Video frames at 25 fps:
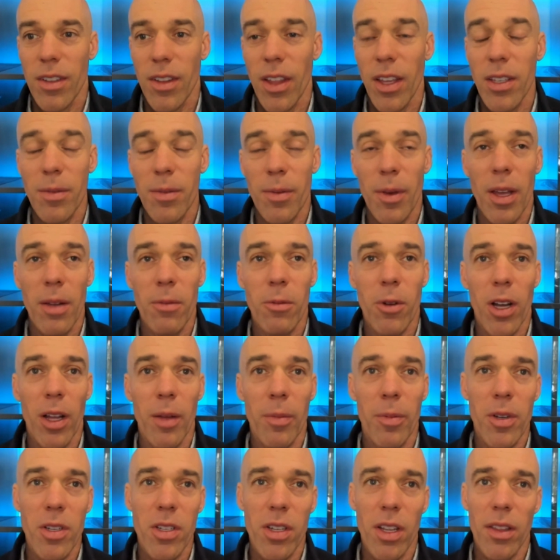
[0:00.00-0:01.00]
Thanks, man. Well, I
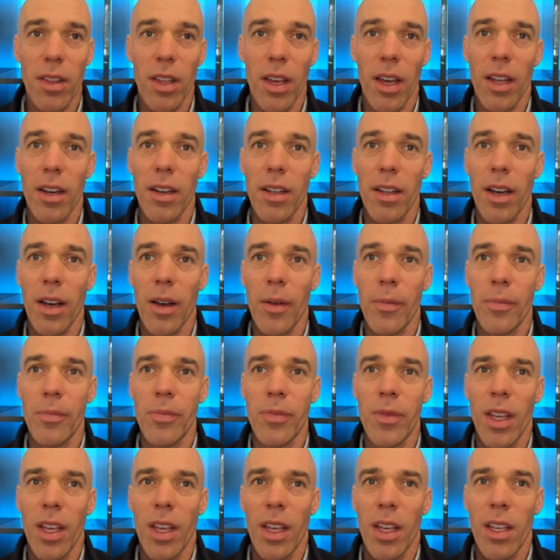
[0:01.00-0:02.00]
appreciate that.
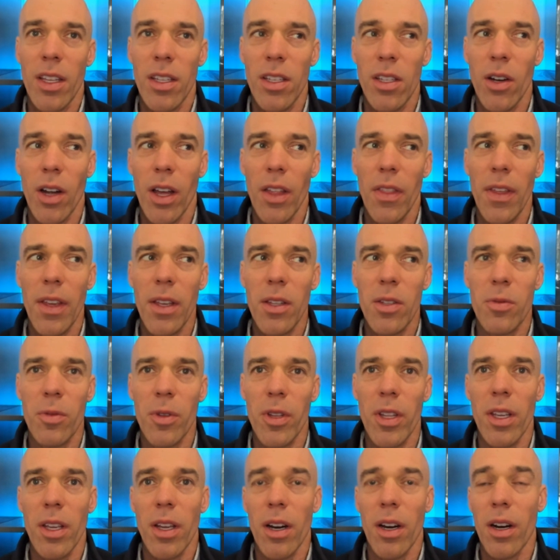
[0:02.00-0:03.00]
I think it's
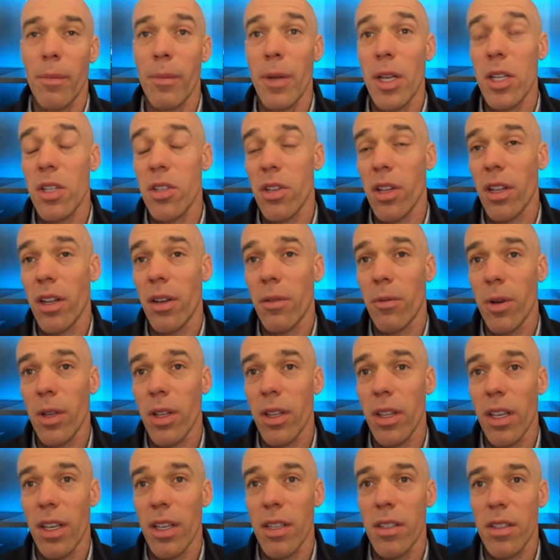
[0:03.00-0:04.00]
really our mission
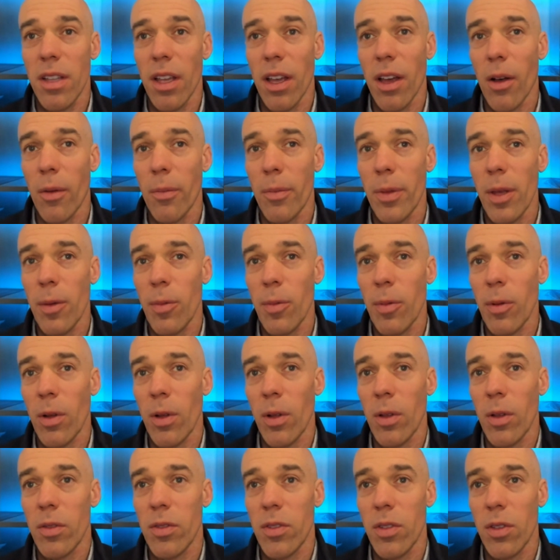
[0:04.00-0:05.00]
really is to help
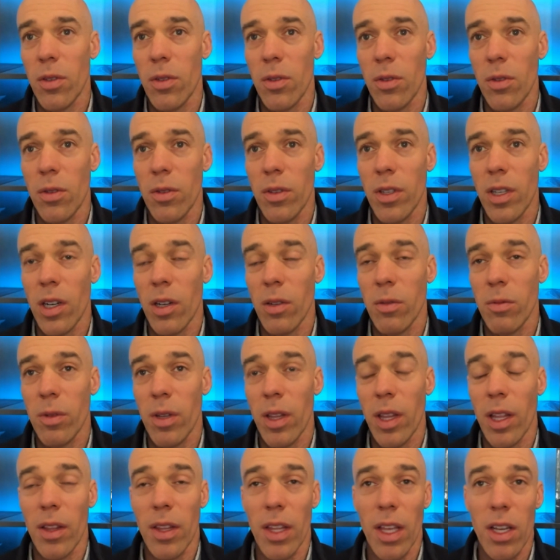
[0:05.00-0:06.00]
people to,
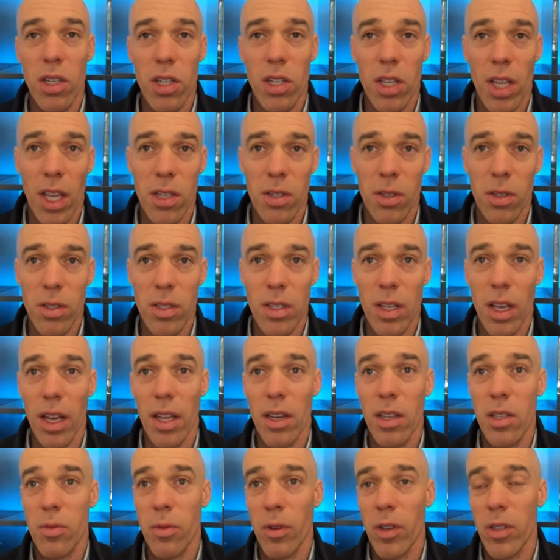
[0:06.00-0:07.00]
on the educational side
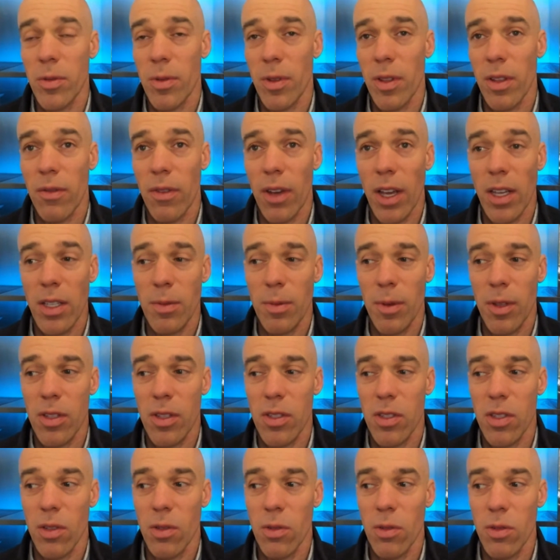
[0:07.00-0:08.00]
as well as with investments
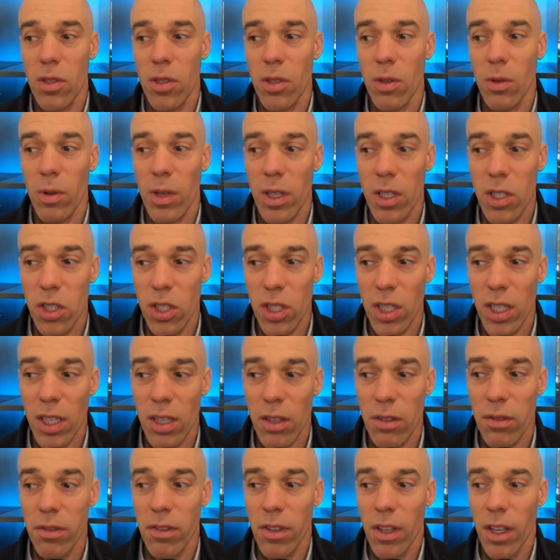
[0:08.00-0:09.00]
to
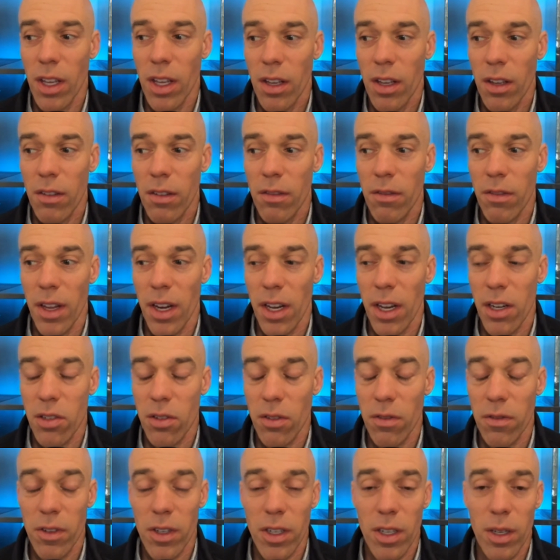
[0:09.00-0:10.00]
achieve financial
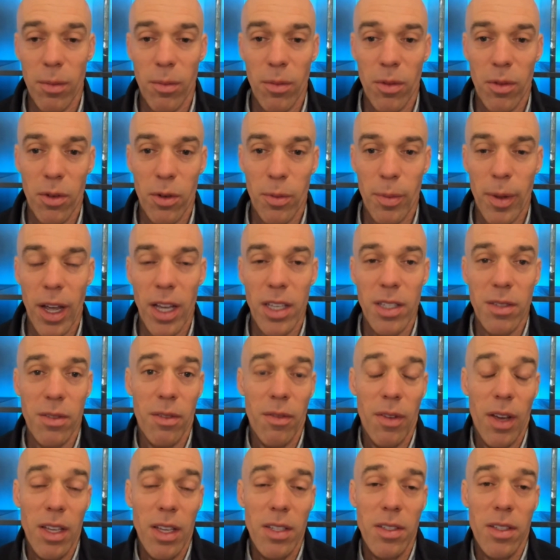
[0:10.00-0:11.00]
freedom through passive
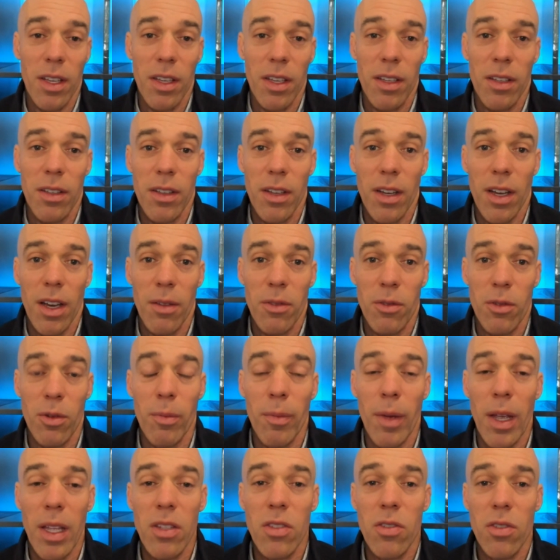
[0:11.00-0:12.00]
investing, through
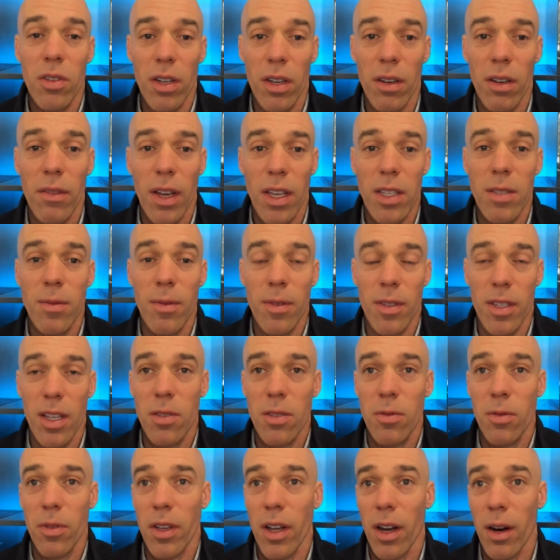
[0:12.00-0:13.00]
Main Street investments. That's
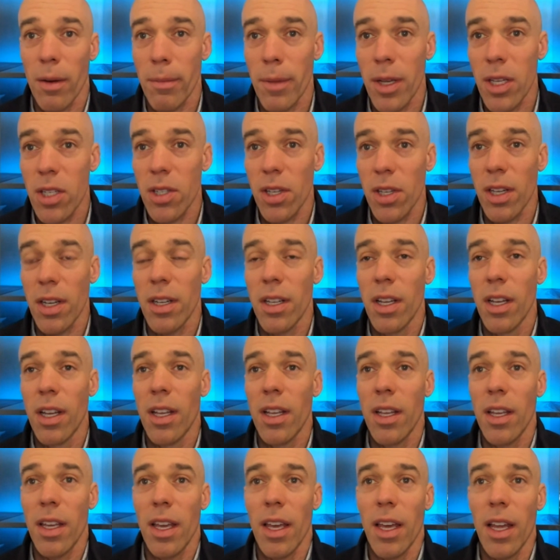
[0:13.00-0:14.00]
really our mission.
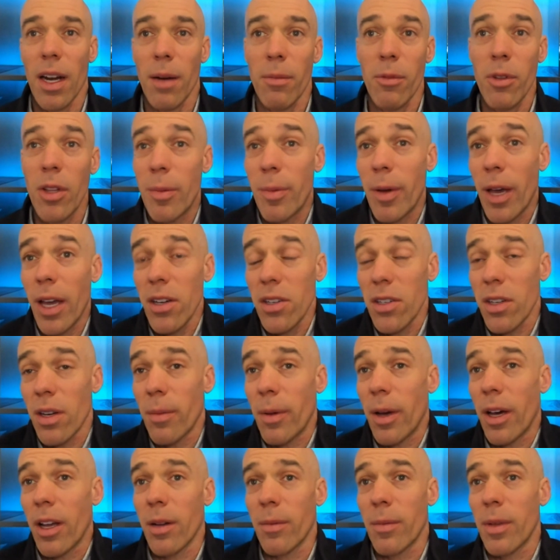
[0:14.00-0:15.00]
And I'm really passionate
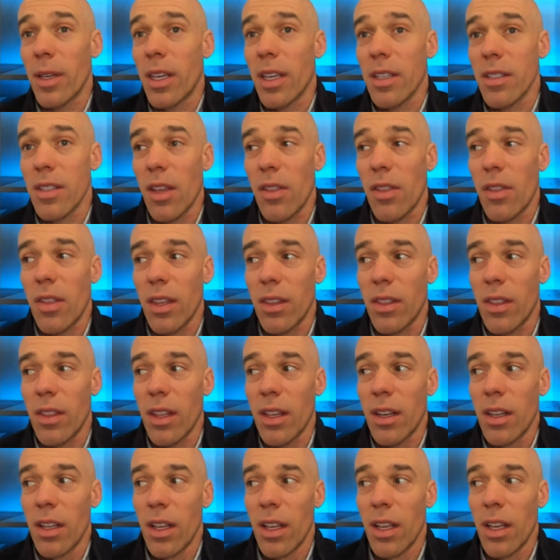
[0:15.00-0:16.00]
about it because I think
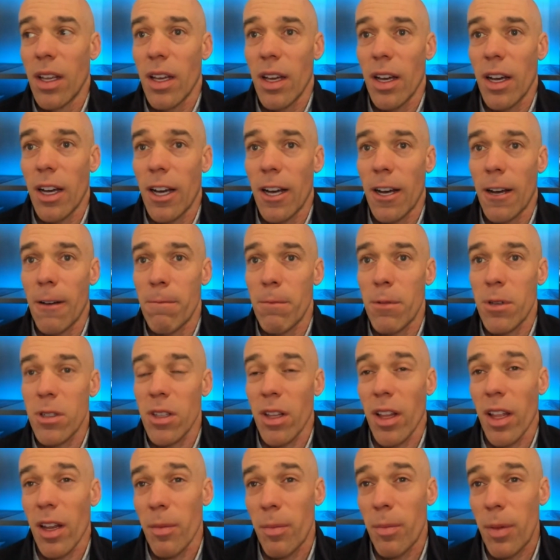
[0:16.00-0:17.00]
that there's a
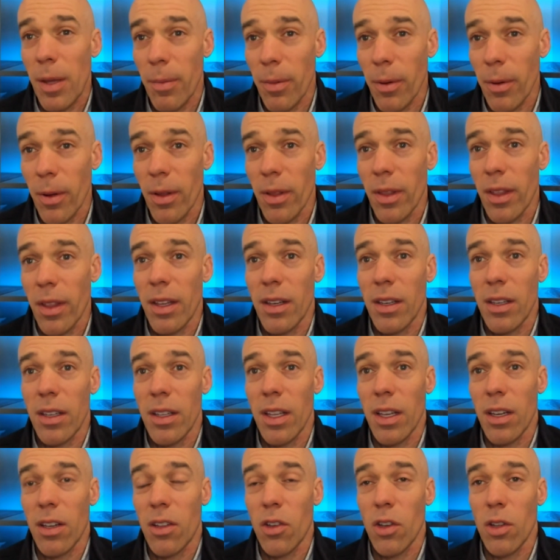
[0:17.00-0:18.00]
lot of people
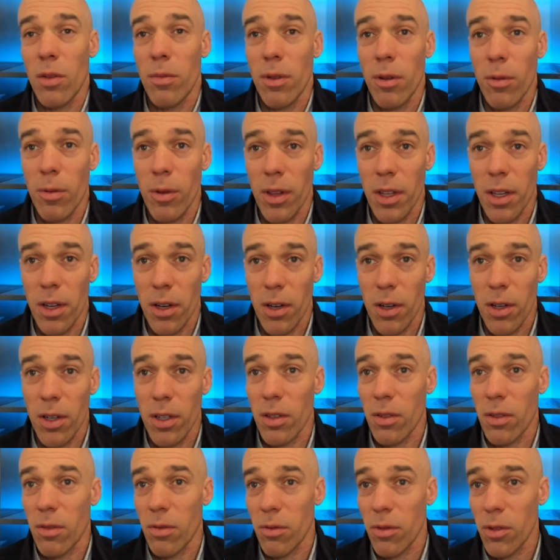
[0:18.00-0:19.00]
that could be really hurt
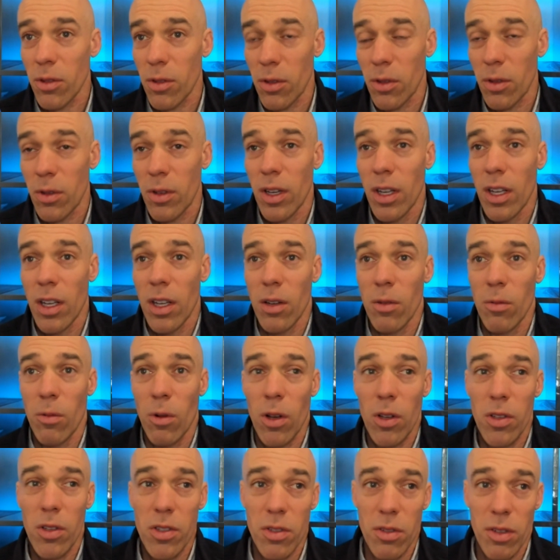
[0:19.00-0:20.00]
through
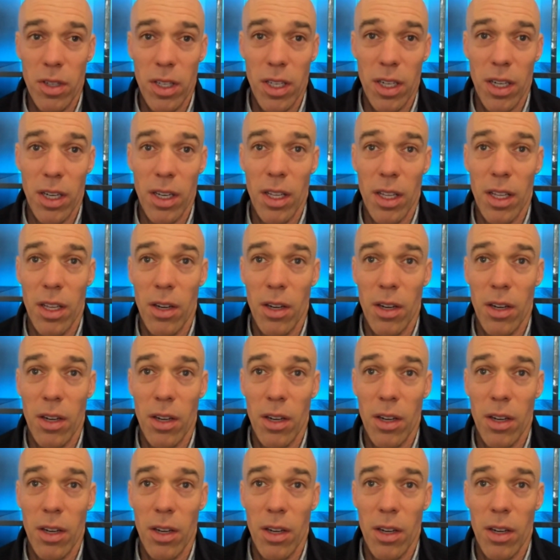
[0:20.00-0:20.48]
Wall Street, and